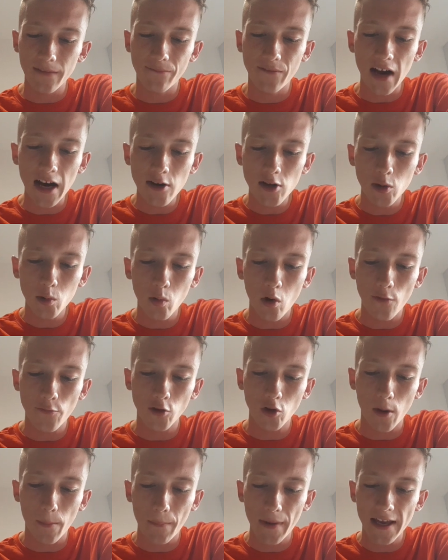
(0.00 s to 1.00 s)
the value of
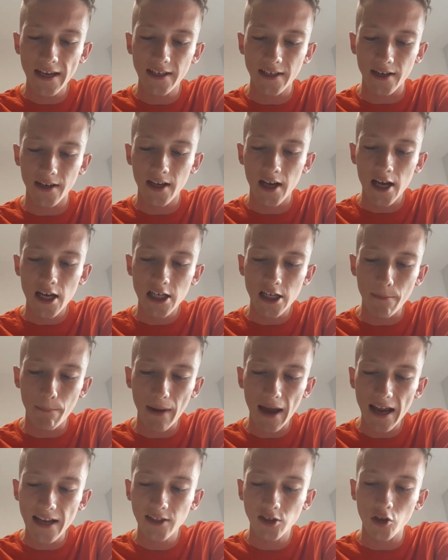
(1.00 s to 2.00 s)
your opinion
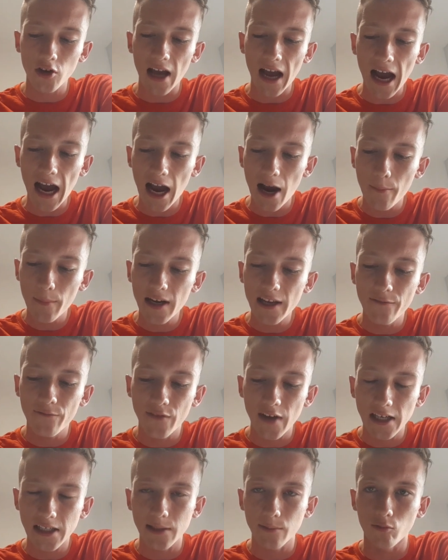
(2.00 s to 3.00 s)
depends on how many
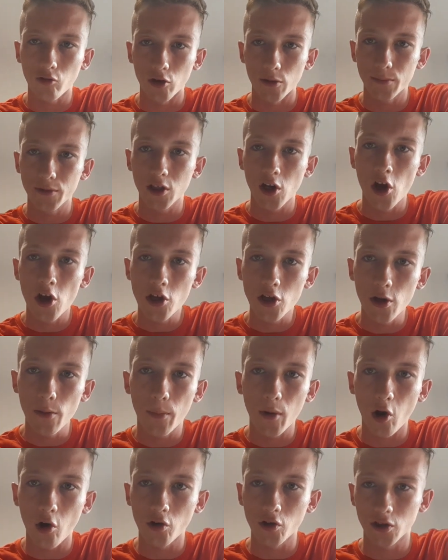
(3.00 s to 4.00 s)
victim groups you
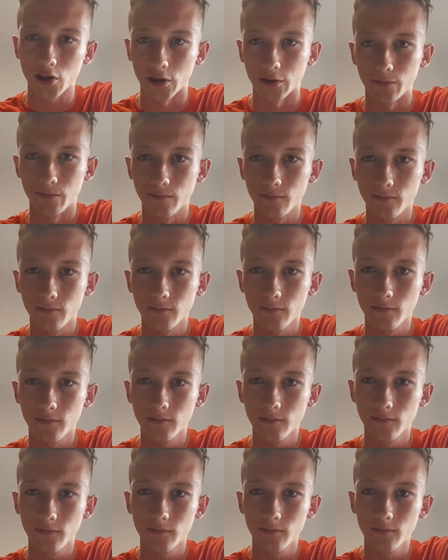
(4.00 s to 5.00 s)
belong to.
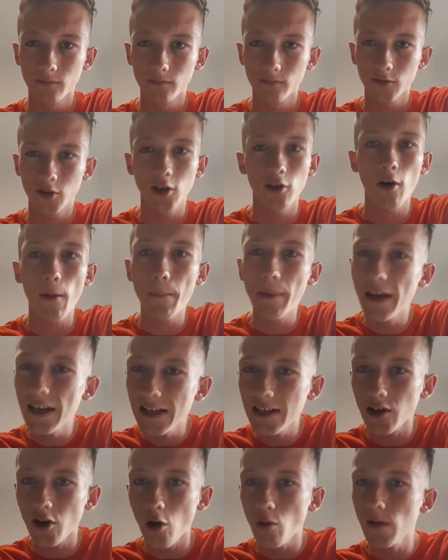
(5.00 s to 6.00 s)
So your
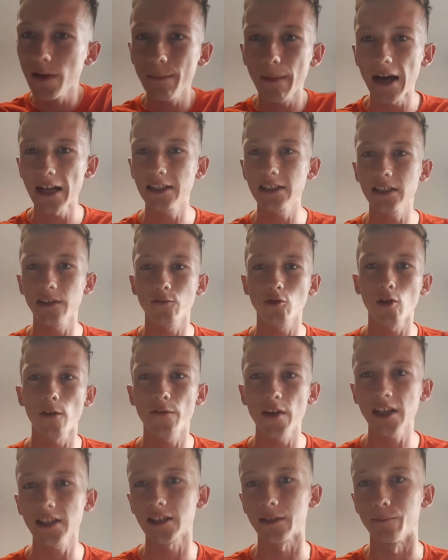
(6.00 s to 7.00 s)
opinion only matters if you're a
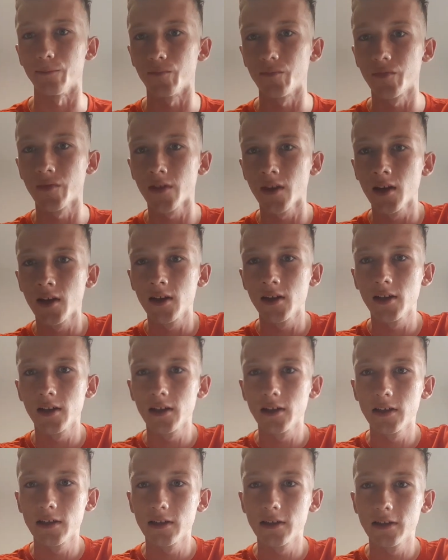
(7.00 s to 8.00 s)
victim.
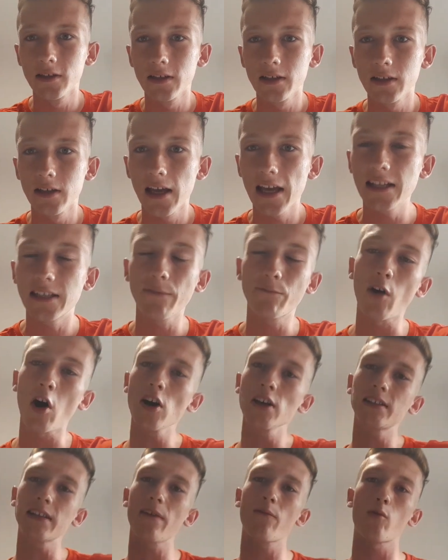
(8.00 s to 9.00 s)
It
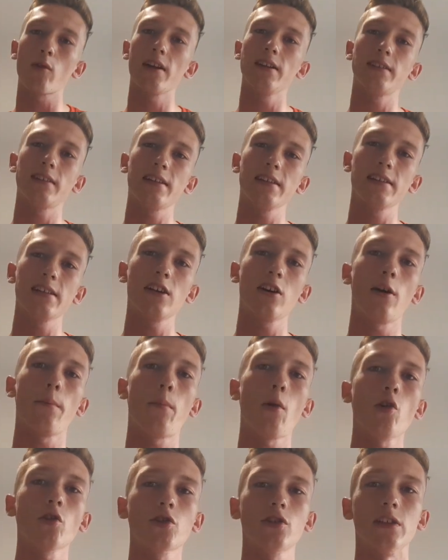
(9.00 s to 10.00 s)
divides everyone into these little
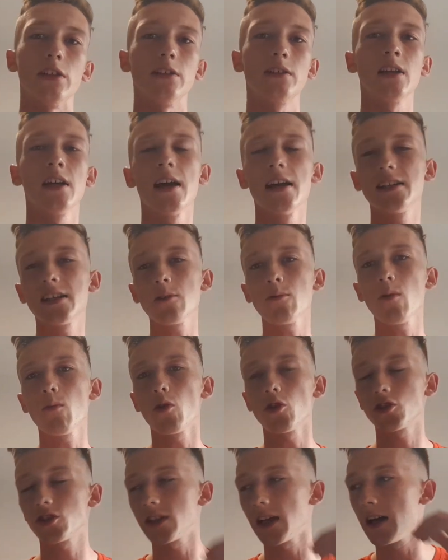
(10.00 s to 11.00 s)
boxes. Has anyone
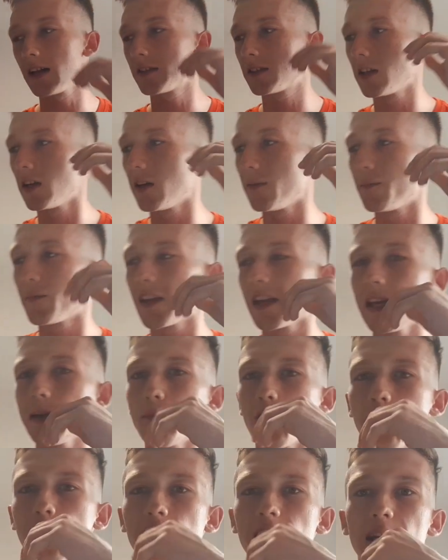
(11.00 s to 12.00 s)
watched that
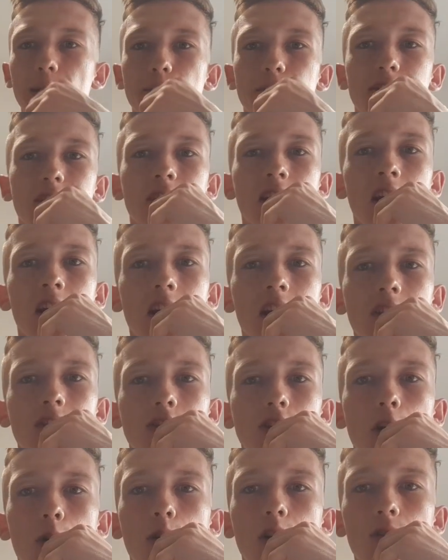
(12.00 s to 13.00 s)
Emo Phillips
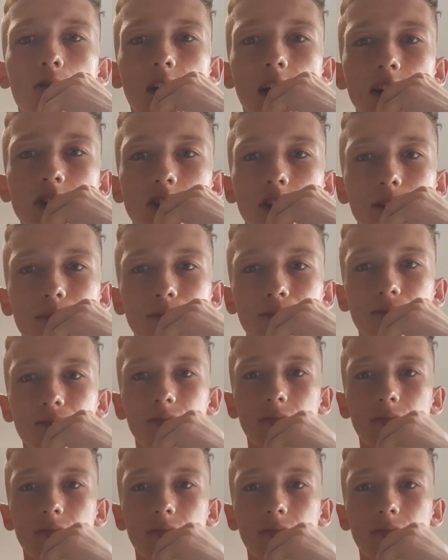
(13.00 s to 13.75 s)
joke on religion?